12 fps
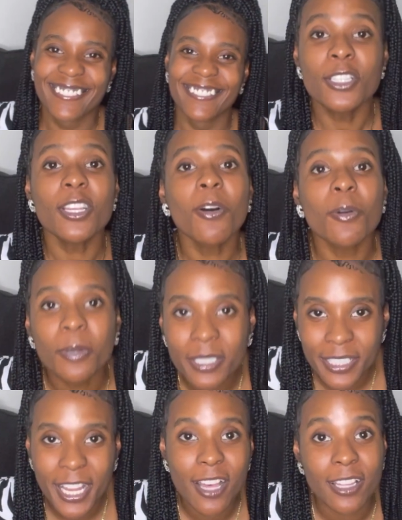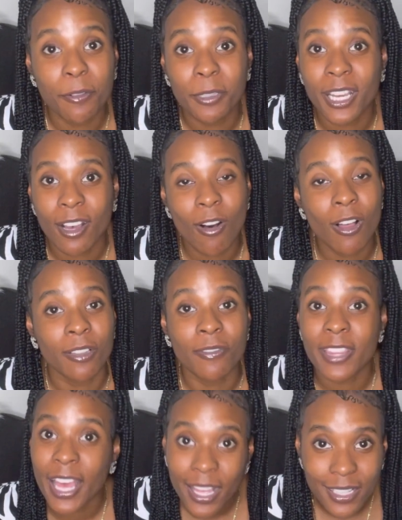So, now that we got all of
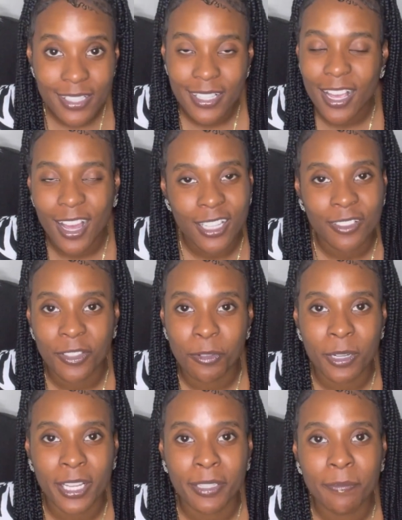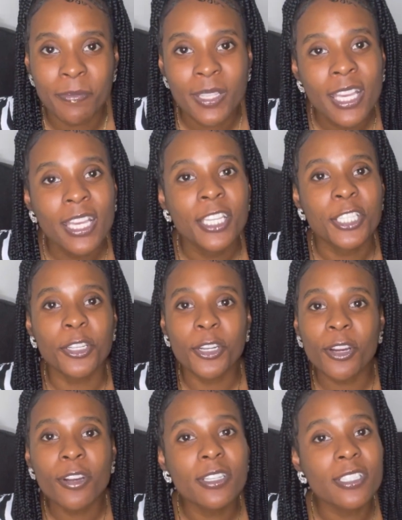that out of the way, your
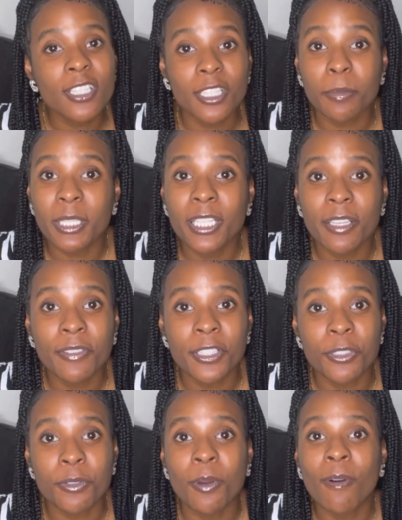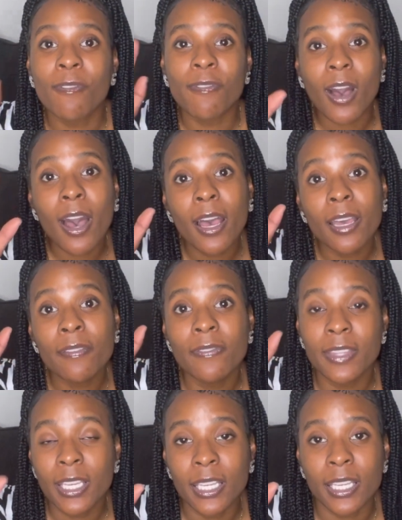girl is going to be giving you 5
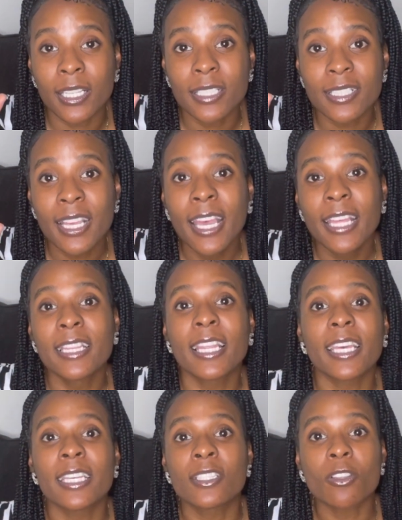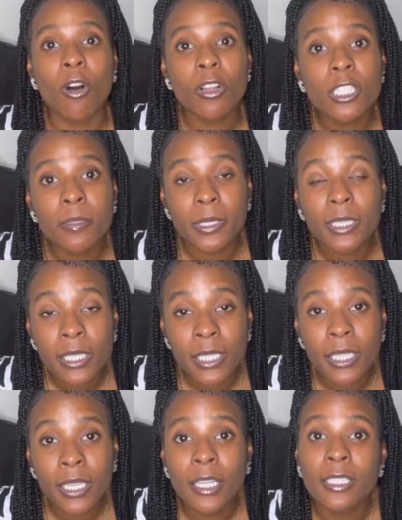things that is ultimately
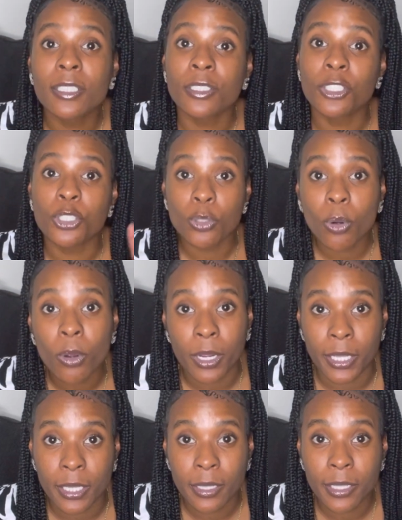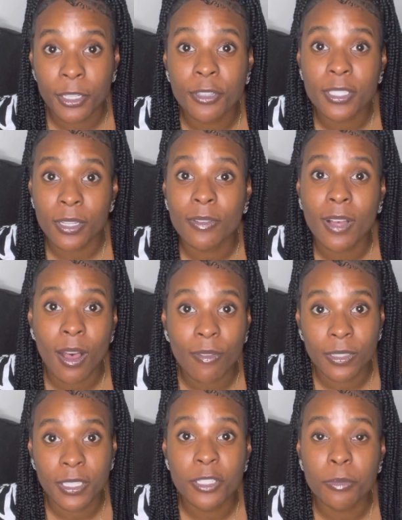destroying your
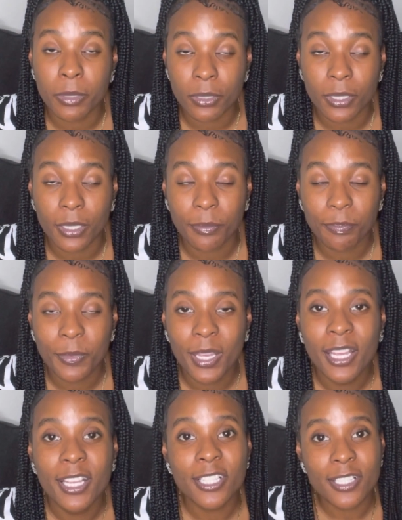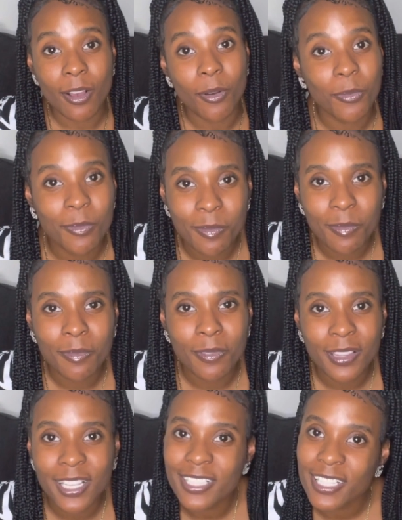self-confidence building. So,
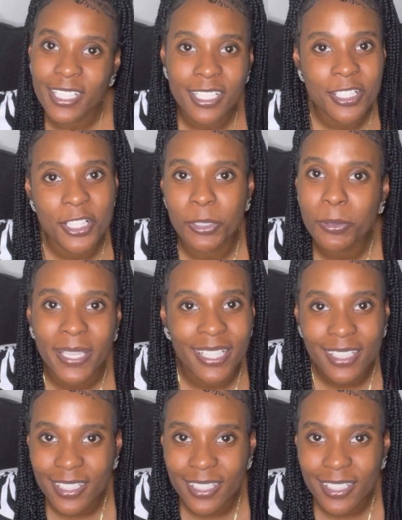let's get into it,